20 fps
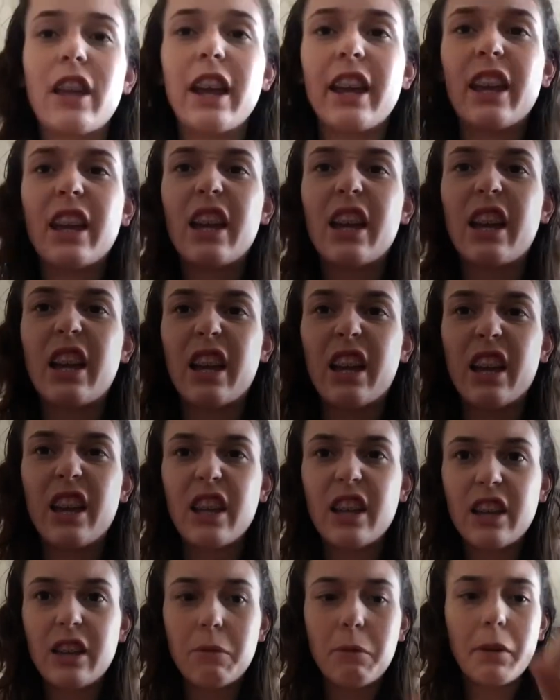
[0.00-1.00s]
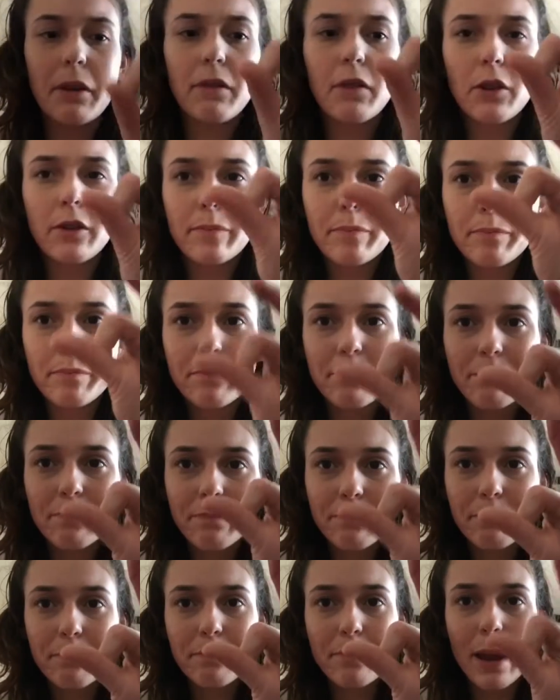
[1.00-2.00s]
like one of those
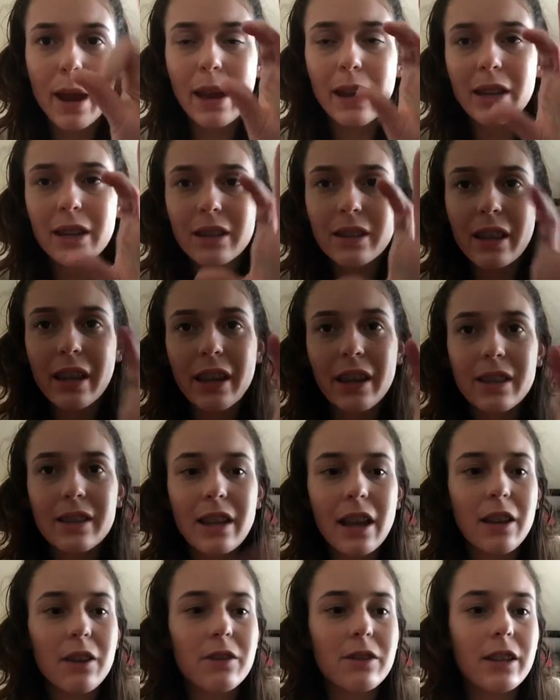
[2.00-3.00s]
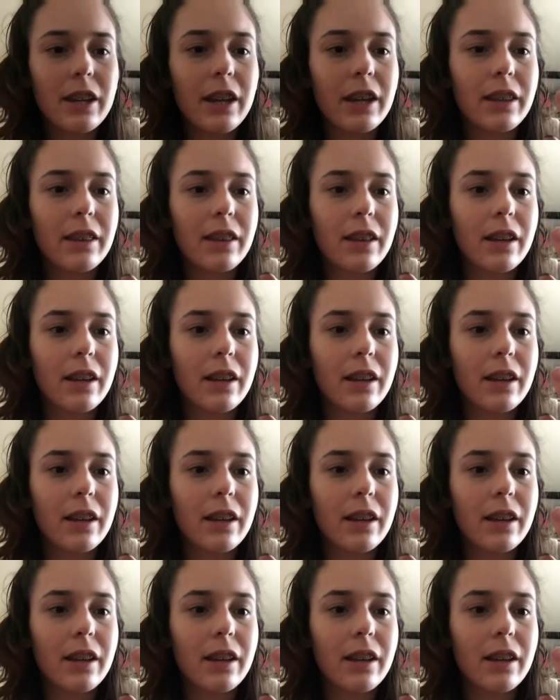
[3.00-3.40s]
pink things that you see in